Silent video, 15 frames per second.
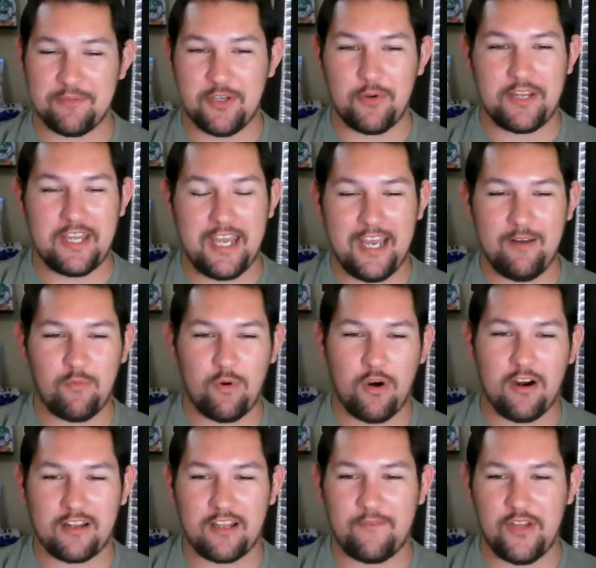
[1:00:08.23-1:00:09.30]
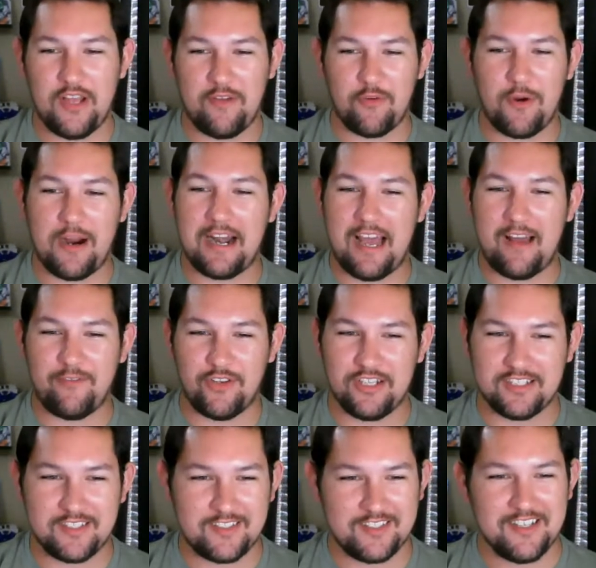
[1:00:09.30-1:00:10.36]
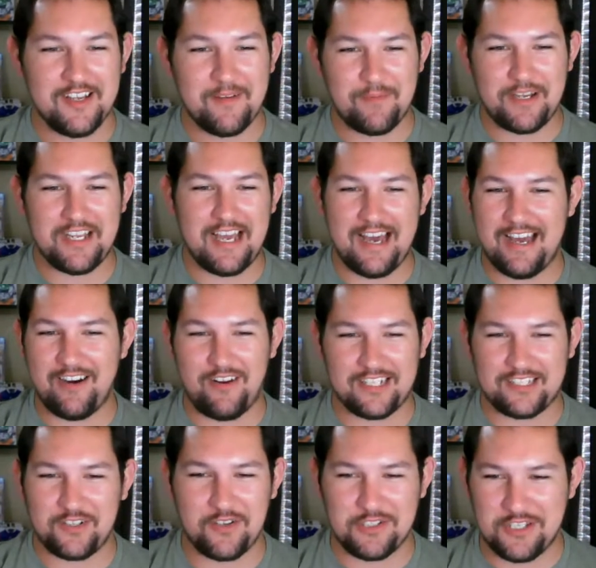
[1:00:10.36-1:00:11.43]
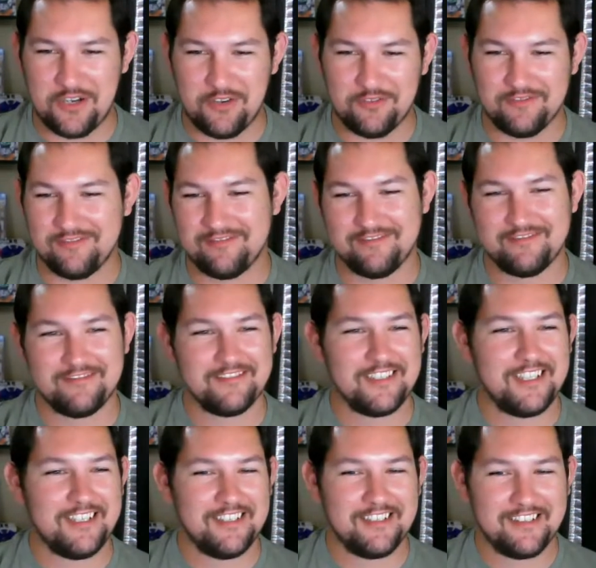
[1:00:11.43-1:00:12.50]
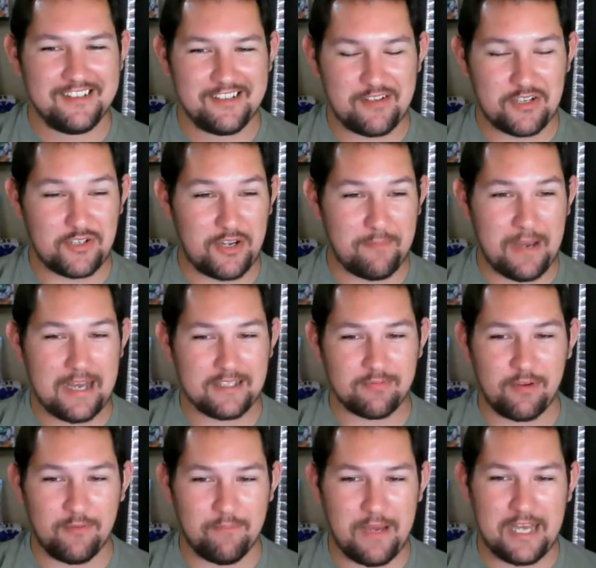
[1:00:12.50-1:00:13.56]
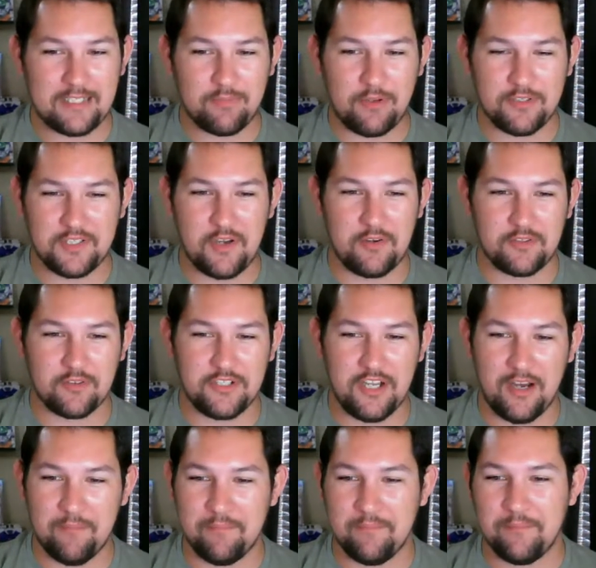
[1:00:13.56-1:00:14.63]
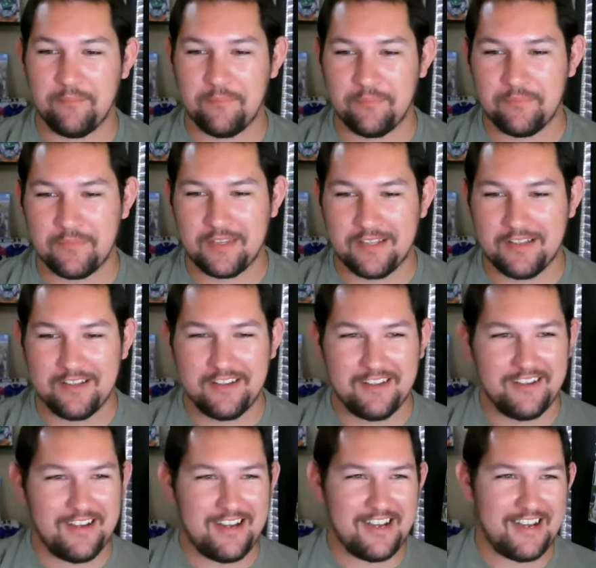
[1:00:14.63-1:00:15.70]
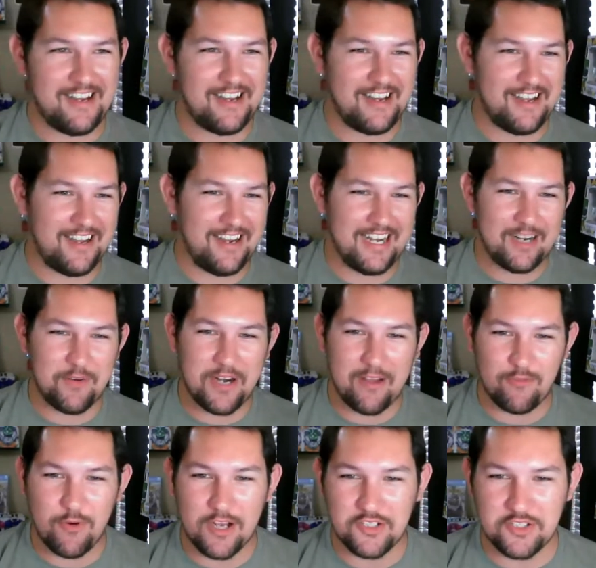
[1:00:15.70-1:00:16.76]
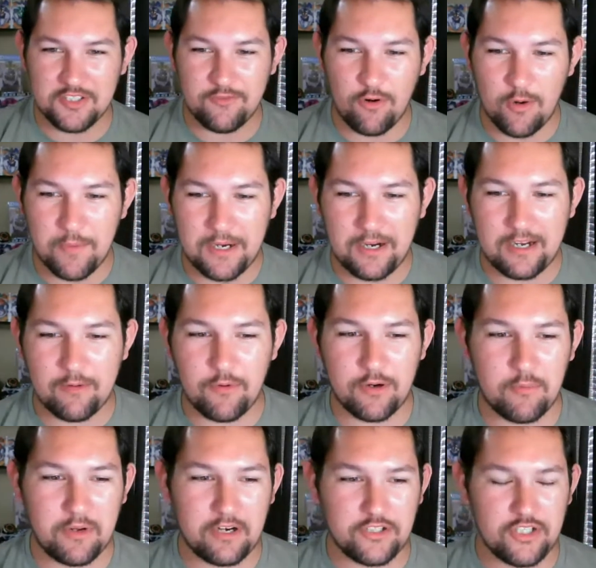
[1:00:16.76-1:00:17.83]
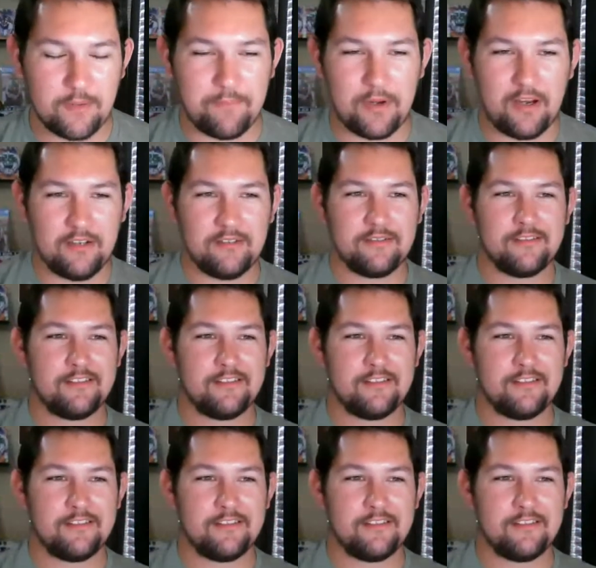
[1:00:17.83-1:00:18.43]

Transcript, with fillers: So it can work if you have the right athletes. But yeah, I don't like to go zone, especially in basketball. Basketball zones are dumb. Uh, anyone have questions for me? Anyone want to jump on?